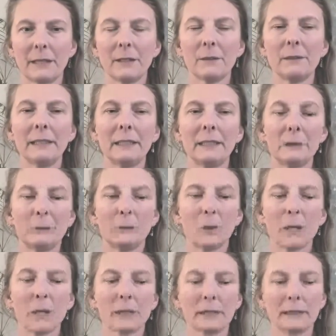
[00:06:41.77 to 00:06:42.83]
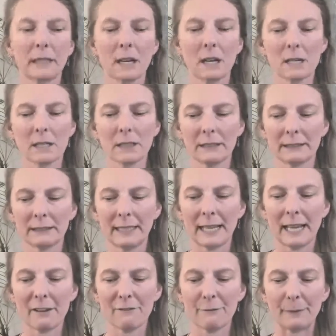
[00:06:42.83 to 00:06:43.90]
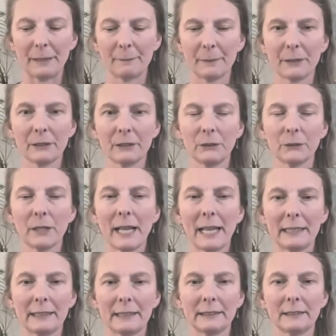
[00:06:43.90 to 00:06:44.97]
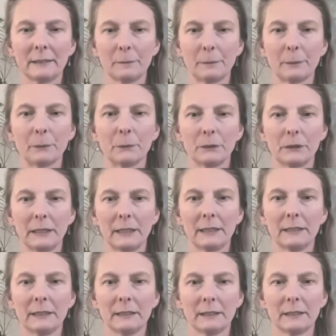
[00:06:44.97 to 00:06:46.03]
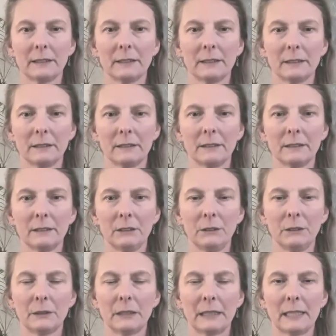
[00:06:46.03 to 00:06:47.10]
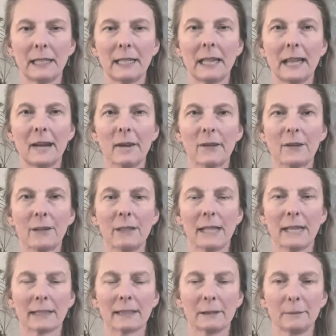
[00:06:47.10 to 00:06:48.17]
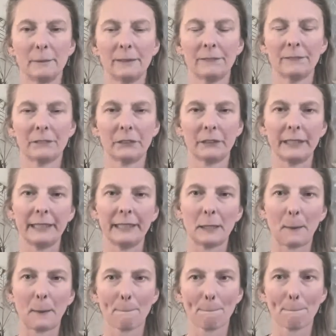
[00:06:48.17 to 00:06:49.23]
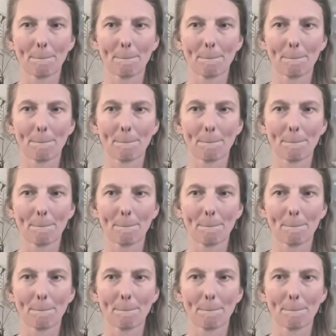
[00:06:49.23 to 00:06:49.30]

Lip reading: They don't need to work as hard as they have been because your head is supported. You can allow the neck to be free.